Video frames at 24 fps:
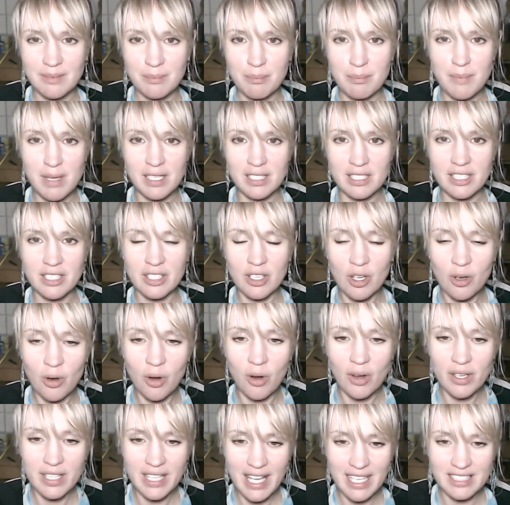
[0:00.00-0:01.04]

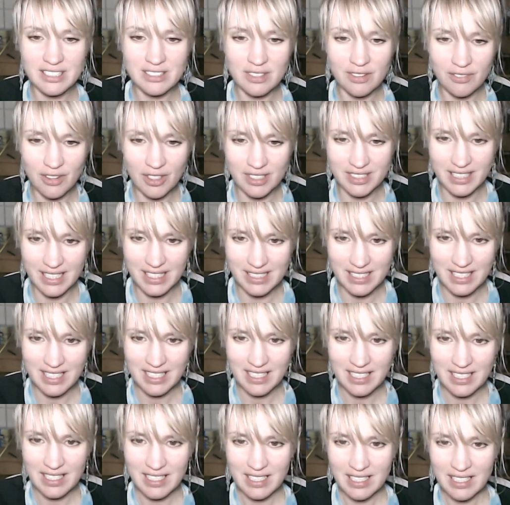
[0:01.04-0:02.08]
Milko, yes, you've got it.
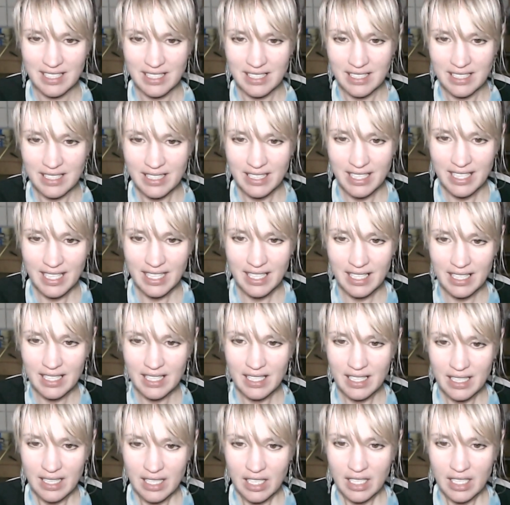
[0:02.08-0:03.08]
Yek,